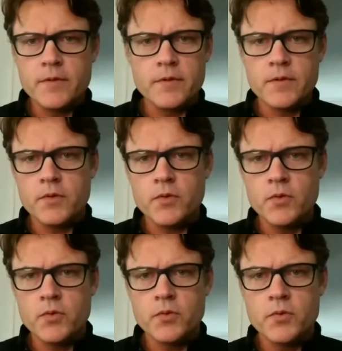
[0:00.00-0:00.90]

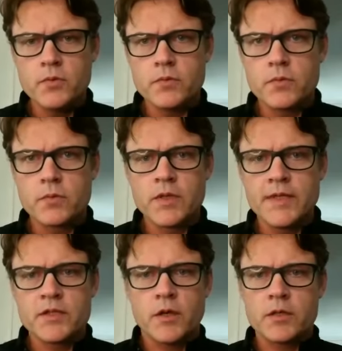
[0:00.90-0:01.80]
you really
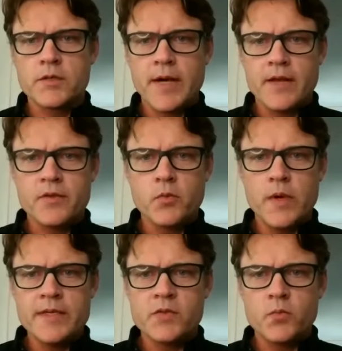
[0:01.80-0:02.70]
talked about the
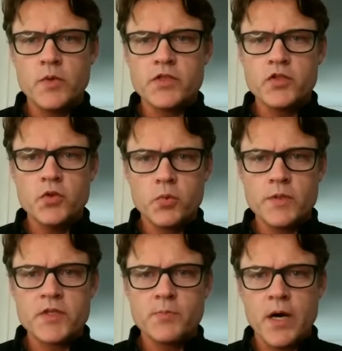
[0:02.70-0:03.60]
ways in which you
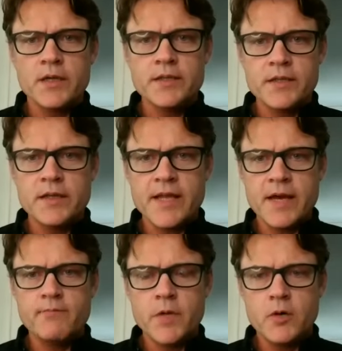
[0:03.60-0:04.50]
responded in
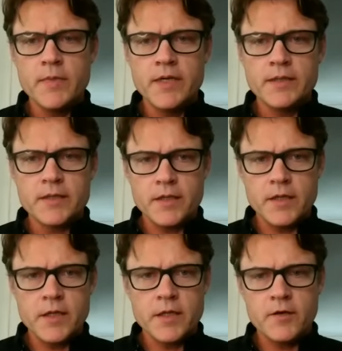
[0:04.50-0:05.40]
that moment
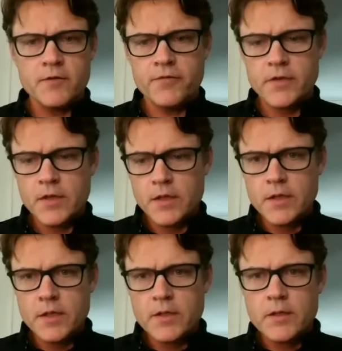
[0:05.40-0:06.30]
of
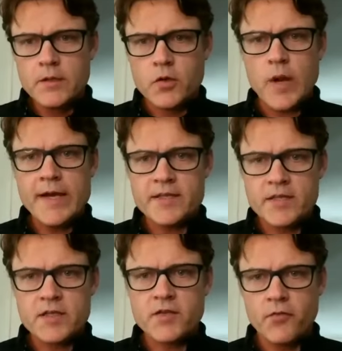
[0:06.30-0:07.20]

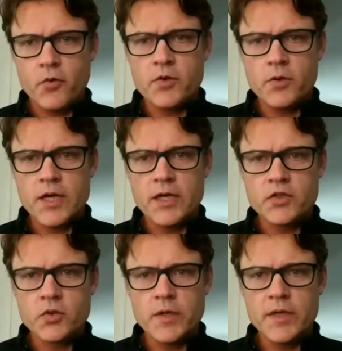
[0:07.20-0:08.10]
crisis for your
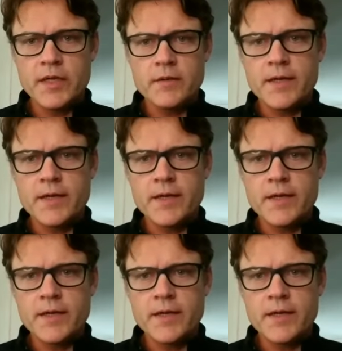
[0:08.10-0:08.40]
country.